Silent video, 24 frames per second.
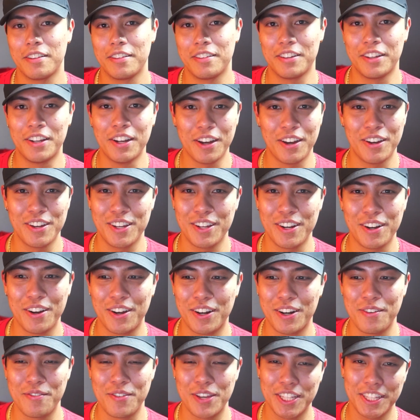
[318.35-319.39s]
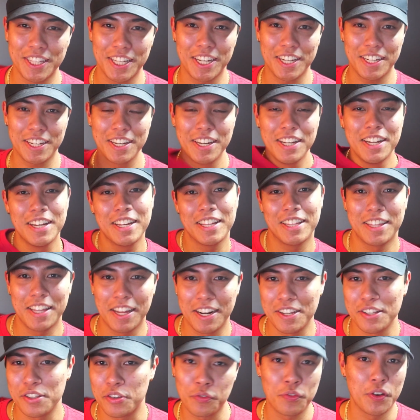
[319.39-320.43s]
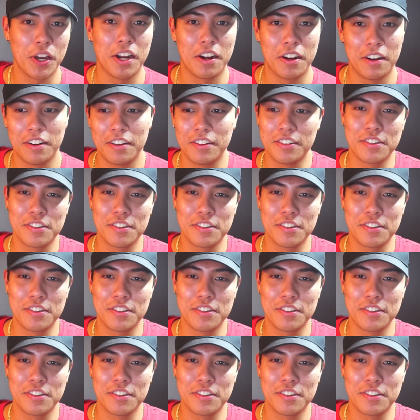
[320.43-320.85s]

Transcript: You know what I mean? Like, that is fair.